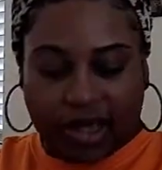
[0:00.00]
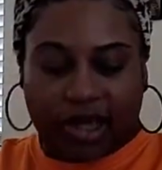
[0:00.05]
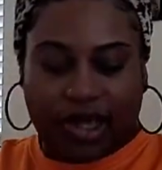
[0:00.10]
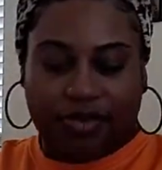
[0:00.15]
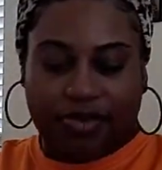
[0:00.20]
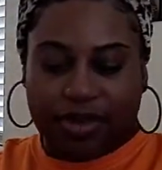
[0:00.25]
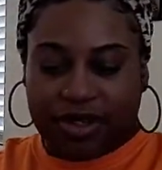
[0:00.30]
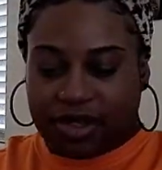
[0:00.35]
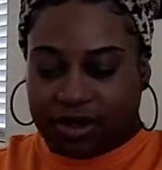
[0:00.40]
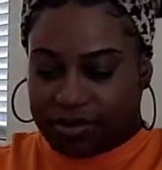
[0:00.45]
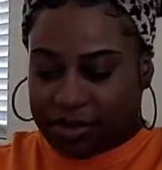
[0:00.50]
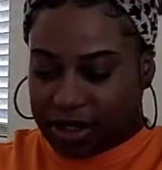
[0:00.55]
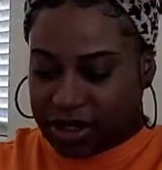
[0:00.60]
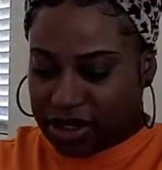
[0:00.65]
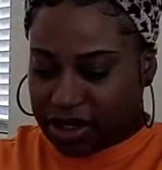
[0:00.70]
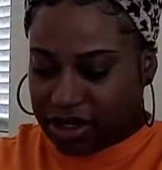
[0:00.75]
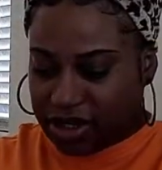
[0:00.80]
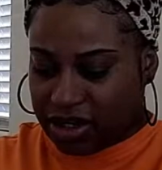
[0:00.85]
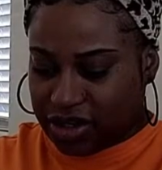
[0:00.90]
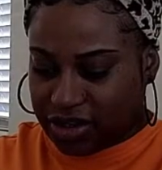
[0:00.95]
I picked up
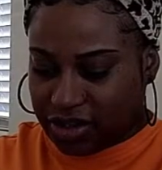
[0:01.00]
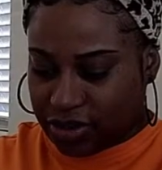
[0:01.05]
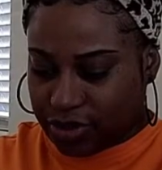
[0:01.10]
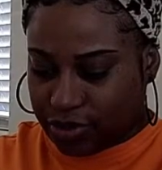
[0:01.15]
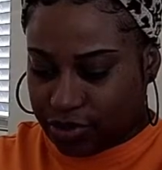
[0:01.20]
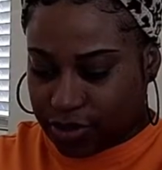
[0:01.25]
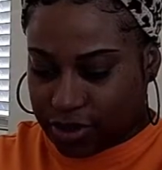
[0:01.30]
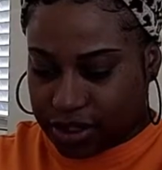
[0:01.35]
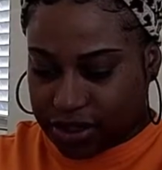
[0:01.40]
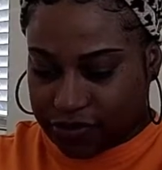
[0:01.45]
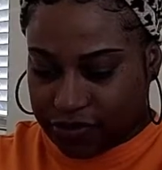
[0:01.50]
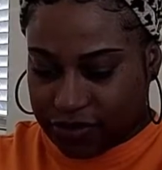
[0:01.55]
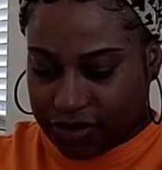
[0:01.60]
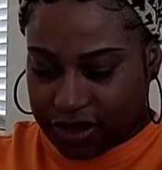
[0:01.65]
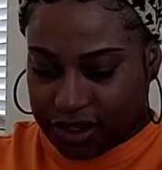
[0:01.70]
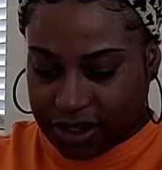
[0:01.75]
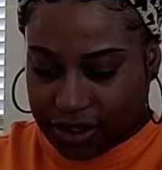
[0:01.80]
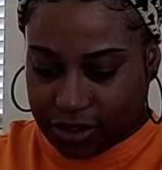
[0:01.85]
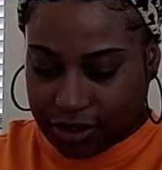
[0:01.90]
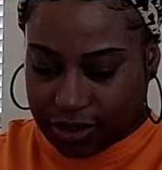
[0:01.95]
another one of
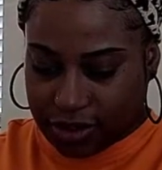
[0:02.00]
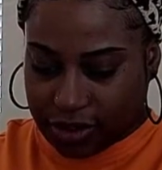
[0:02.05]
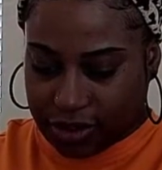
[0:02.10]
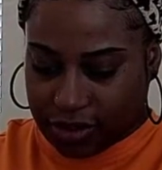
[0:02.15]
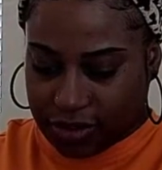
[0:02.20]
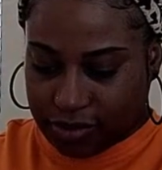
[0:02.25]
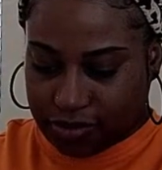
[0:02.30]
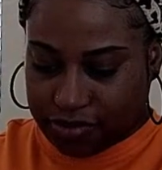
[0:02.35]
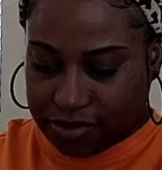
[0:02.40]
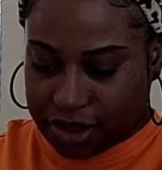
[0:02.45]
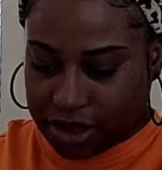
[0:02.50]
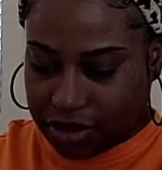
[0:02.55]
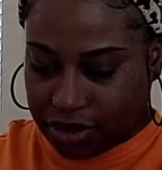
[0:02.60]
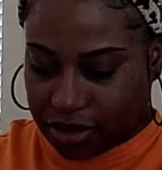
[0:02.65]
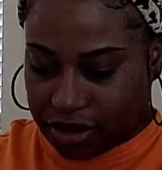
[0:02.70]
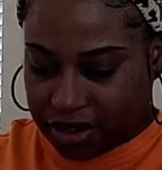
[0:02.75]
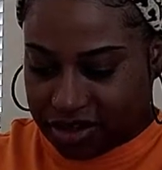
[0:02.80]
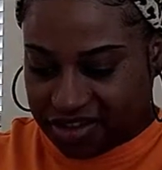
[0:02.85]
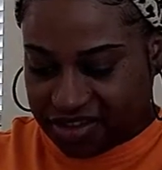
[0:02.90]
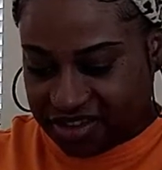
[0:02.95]
their butter
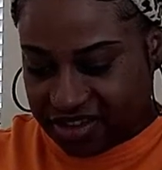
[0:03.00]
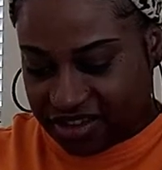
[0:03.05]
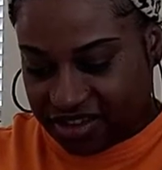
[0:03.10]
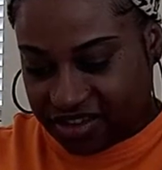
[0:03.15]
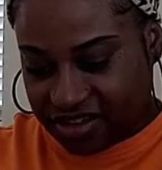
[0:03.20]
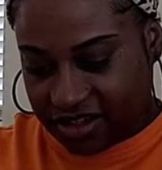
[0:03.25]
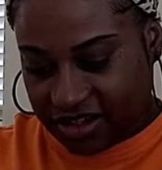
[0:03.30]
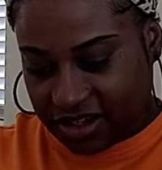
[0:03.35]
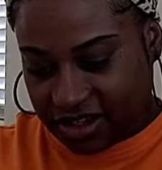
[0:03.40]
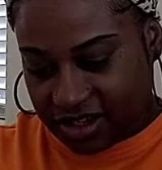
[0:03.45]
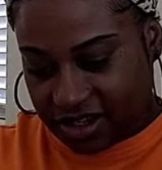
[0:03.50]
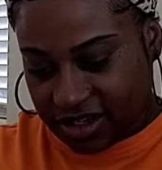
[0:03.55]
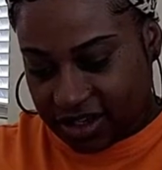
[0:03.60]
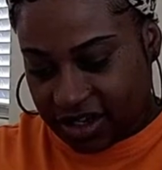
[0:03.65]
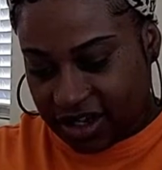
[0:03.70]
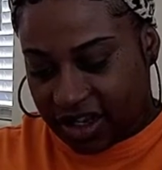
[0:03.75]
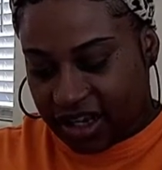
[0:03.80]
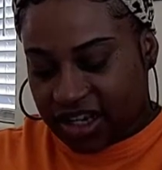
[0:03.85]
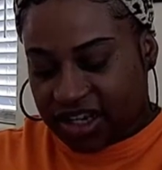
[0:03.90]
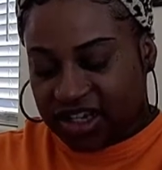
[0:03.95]
glosses in
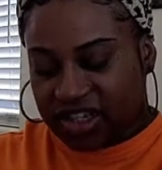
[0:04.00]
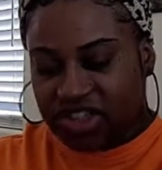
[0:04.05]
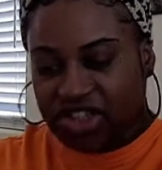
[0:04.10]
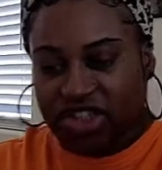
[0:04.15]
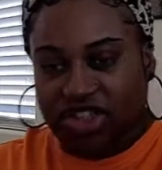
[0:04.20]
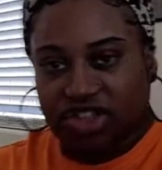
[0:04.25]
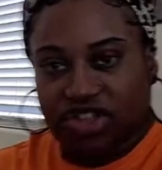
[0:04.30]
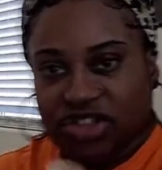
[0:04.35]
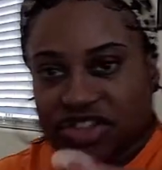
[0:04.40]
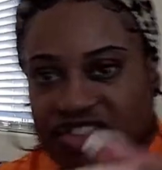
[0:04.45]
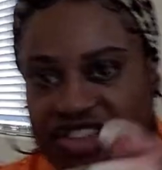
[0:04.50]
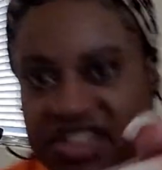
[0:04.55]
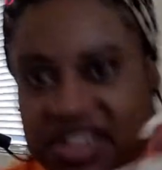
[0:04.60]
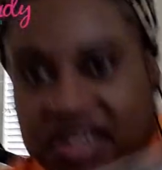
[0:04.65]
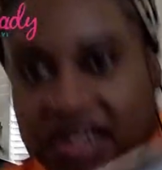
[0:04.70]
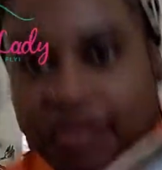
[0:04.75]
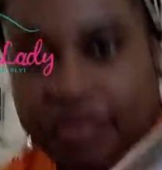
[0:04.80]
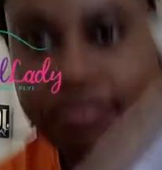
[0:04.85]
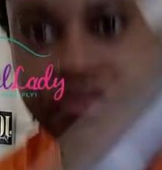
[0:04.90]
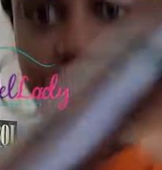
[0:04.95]
Ginger Snap